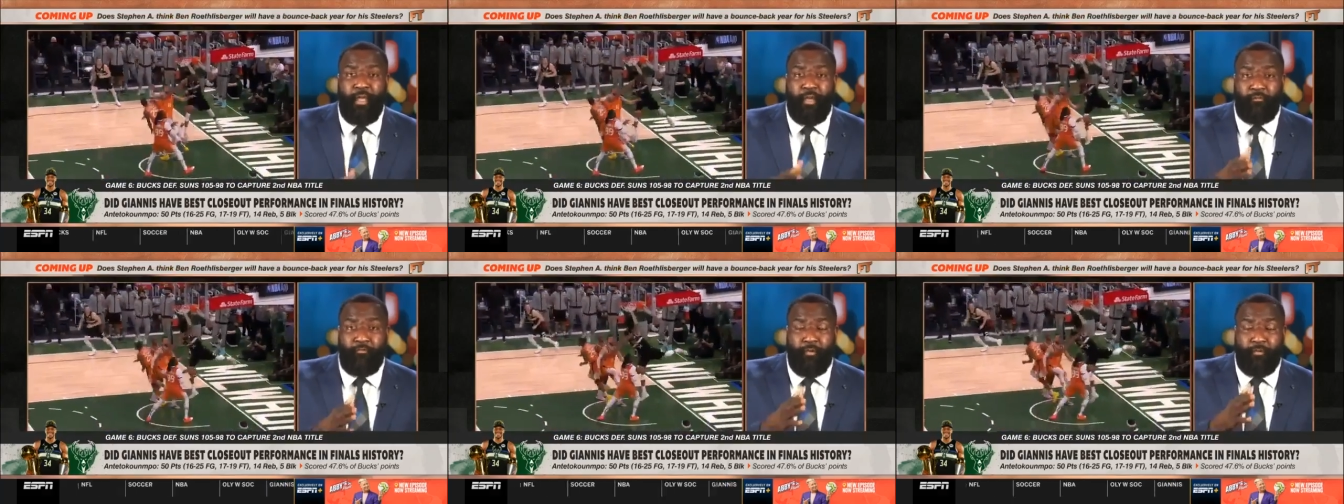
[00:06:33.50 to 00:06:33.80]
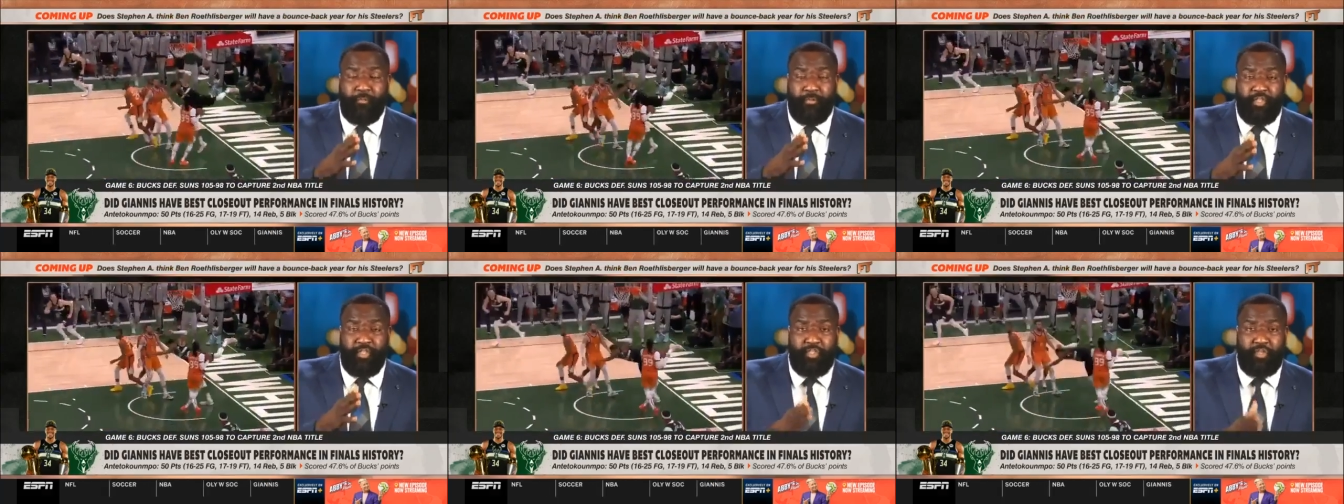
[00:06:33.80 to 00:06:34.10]

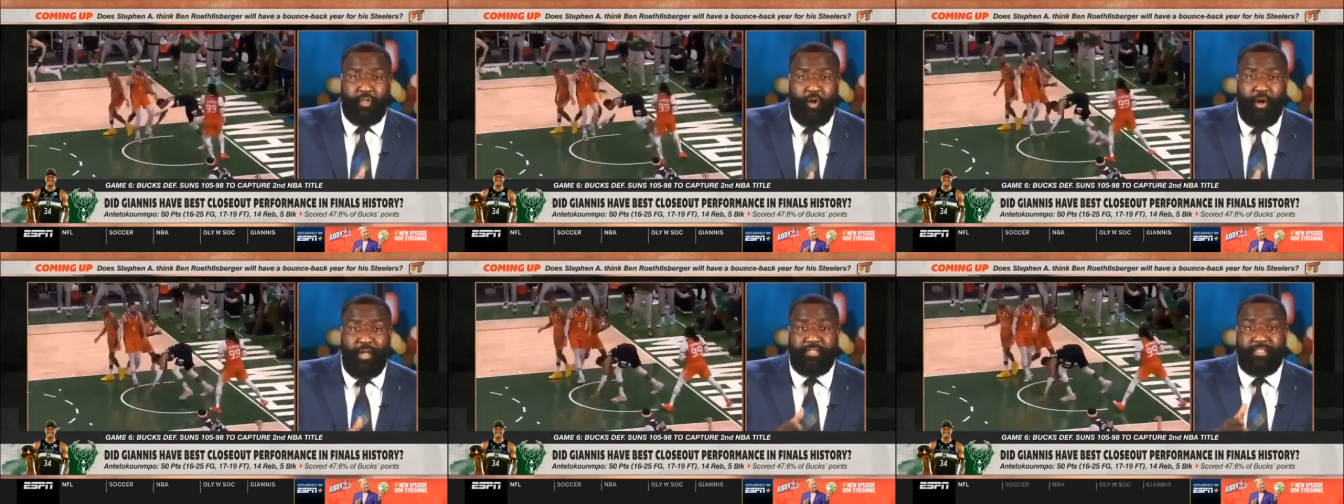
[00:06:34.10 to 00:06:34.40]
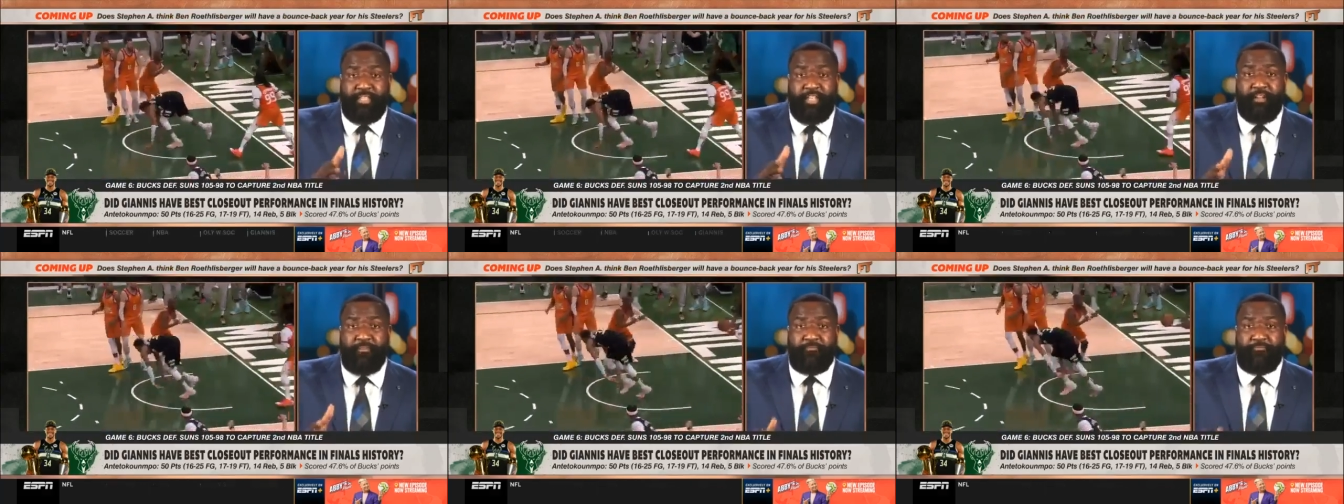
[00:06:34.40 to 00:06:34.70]
from the start
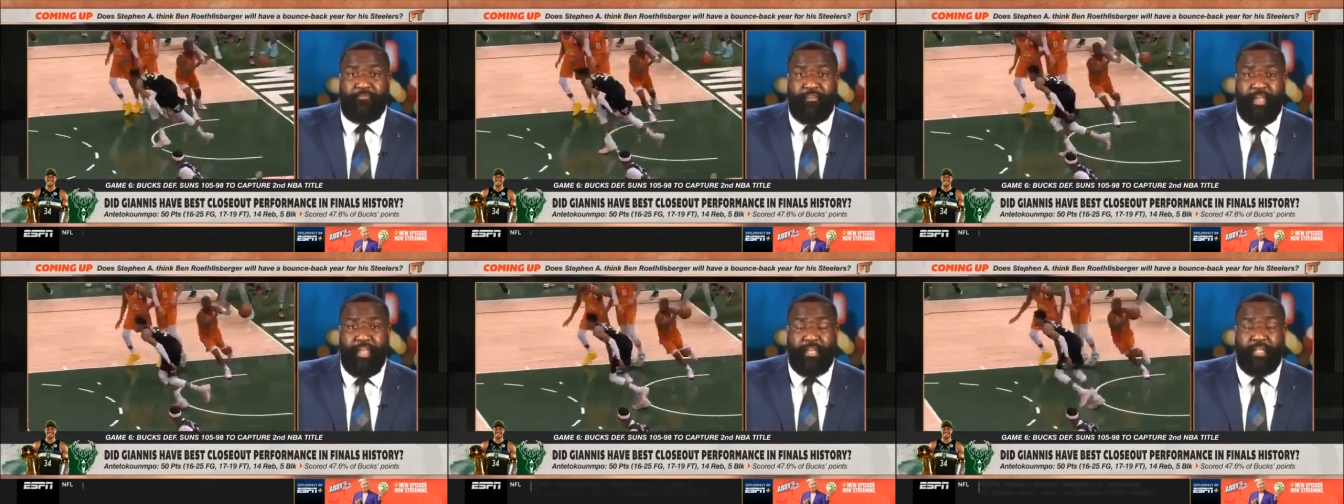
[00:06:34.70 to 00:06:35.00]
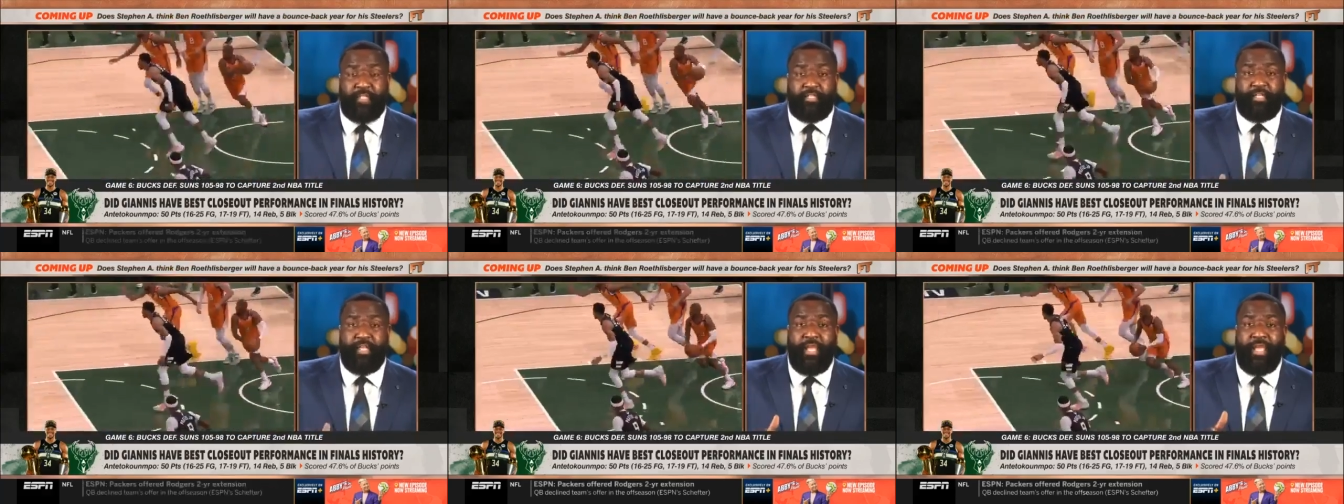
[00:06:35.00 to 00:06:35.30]
to the
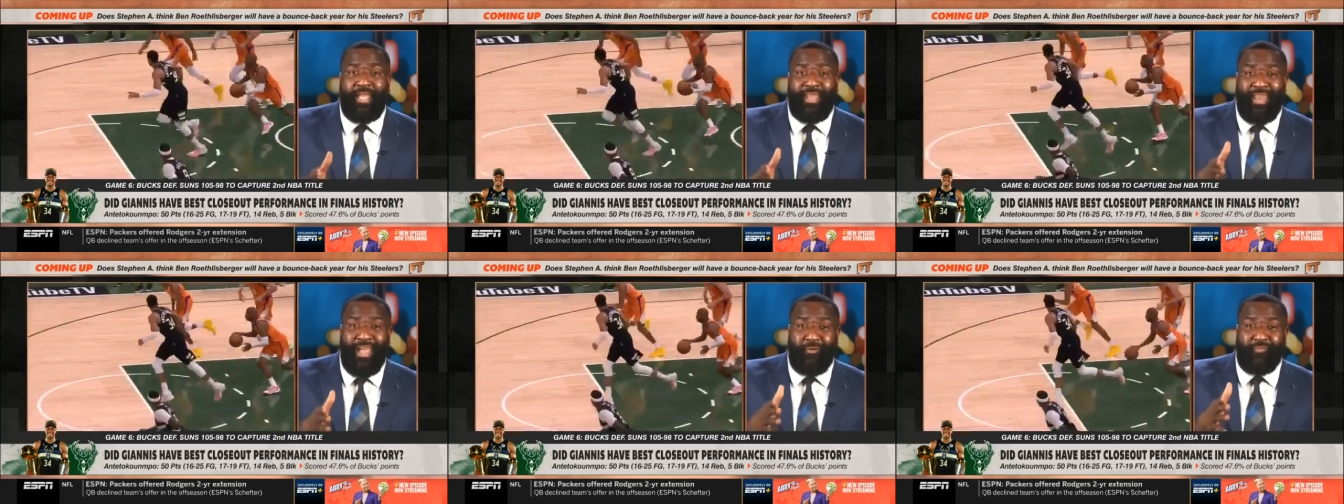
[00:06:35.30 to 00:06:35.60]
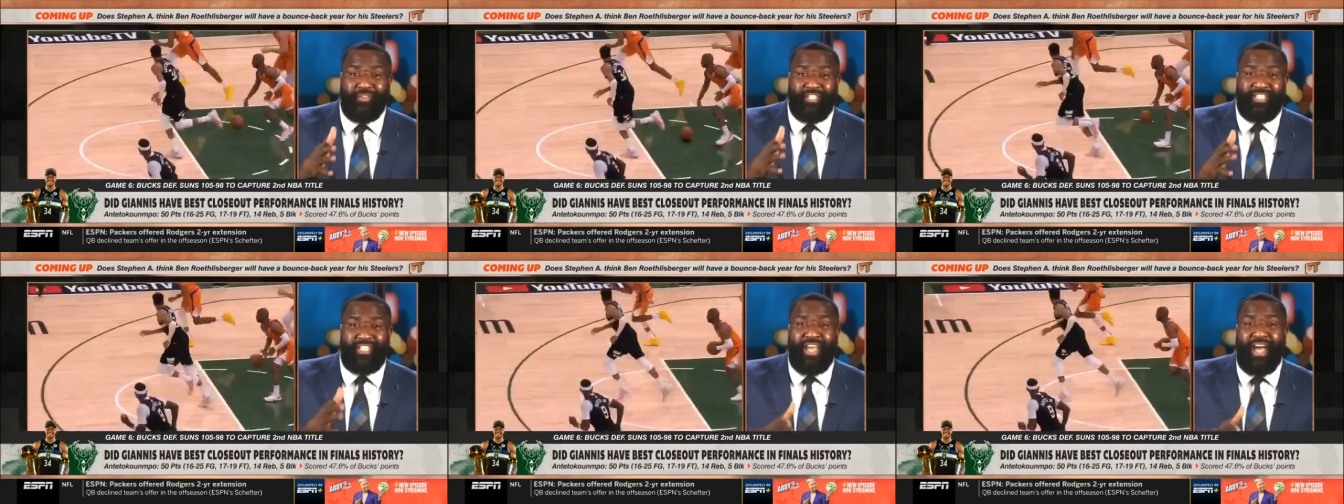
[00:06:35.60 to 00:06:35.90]
finish, and that
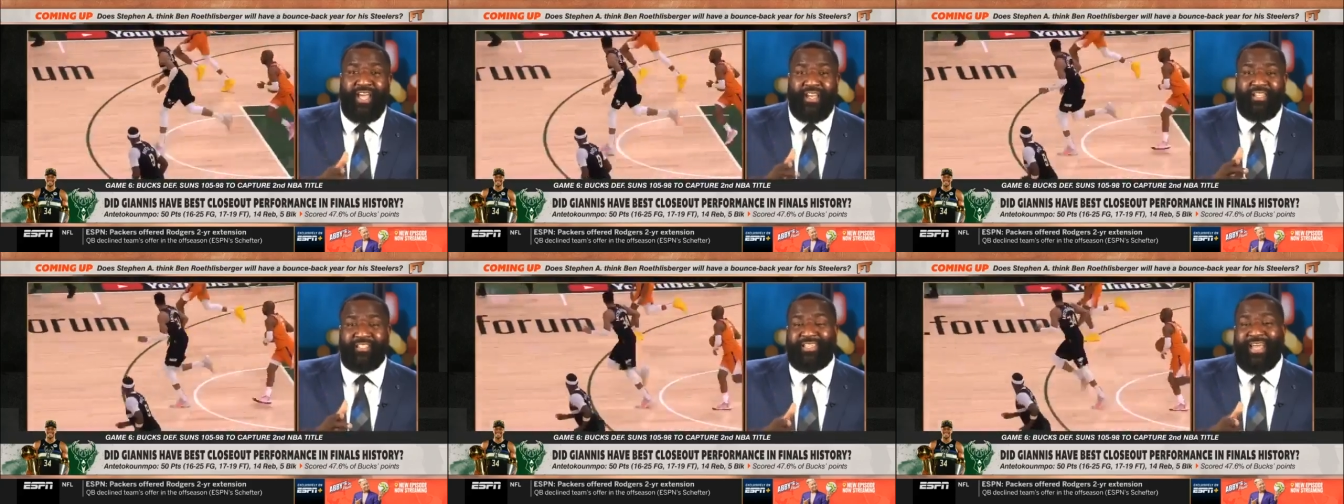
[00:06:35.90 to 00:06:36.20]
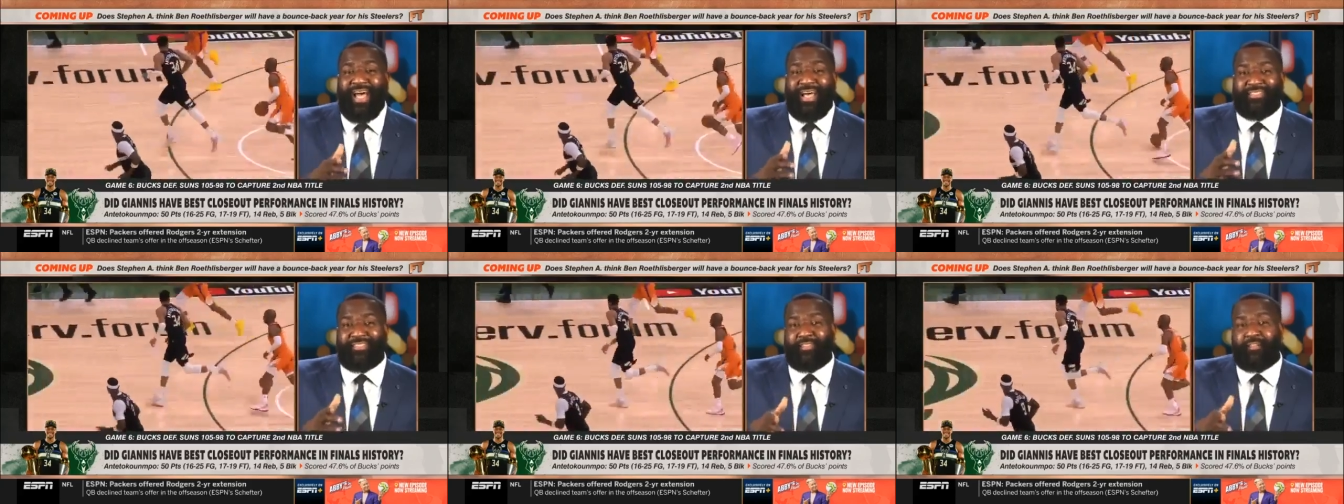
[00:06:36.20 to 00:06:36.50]
was Giannis
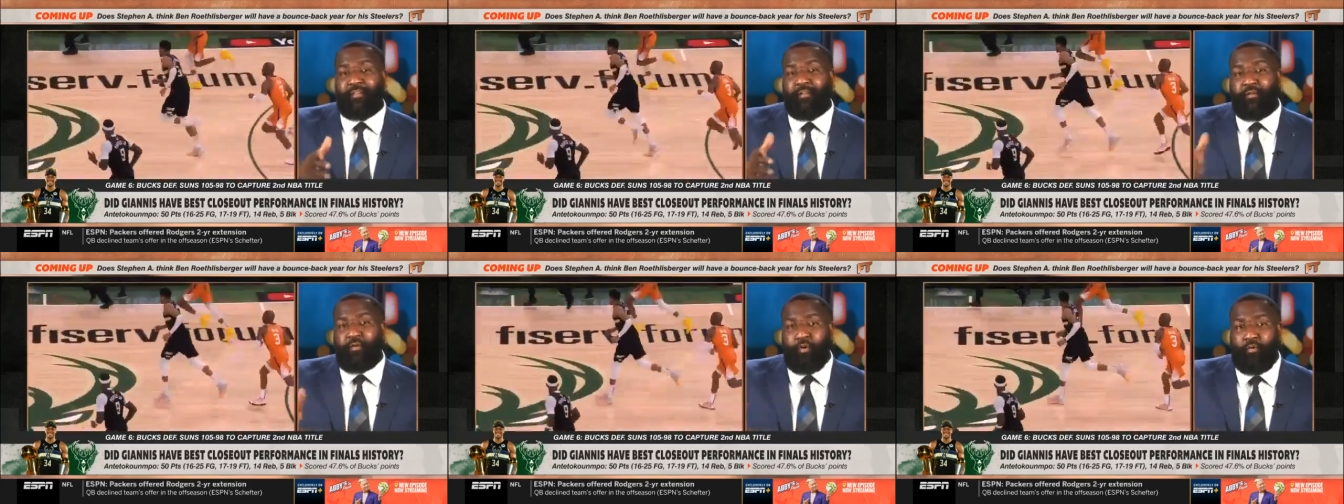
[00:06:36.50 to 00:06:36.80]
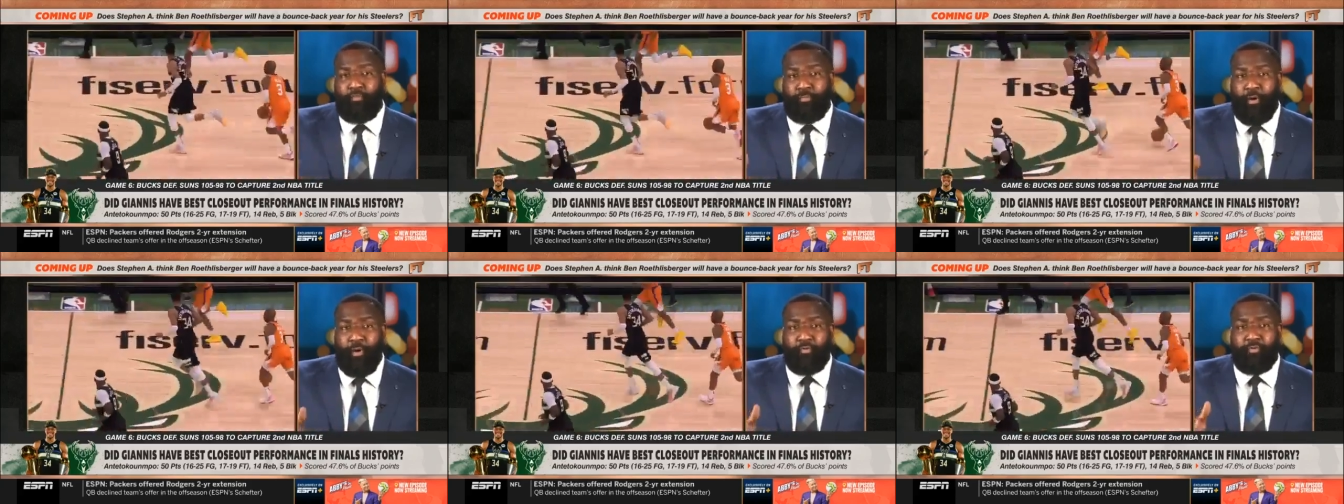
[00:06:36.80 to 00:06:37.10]

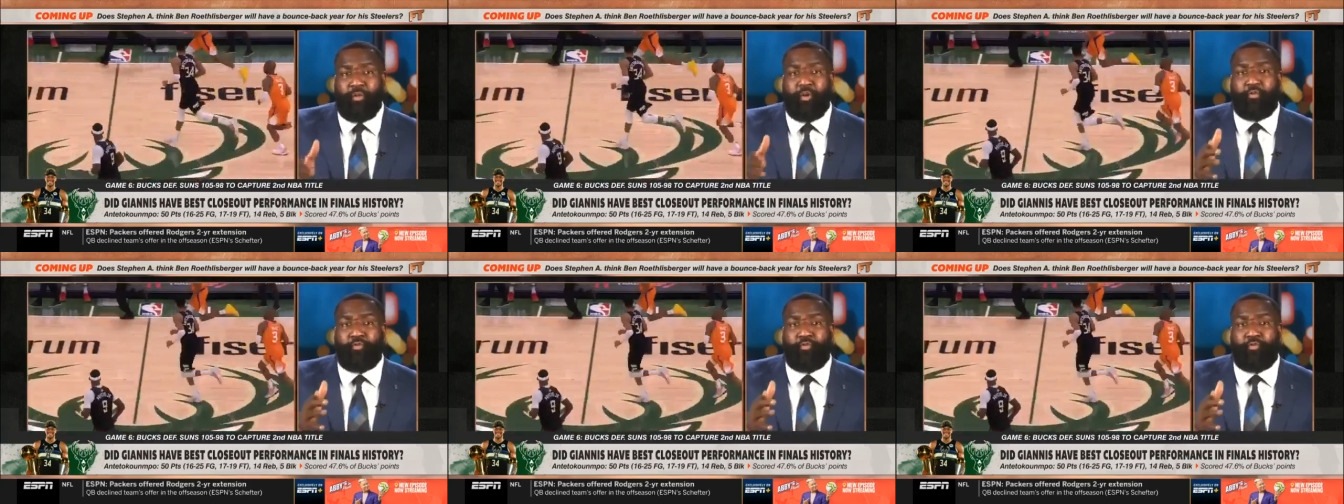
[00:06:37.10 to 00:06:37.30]
Antetokounmpo, the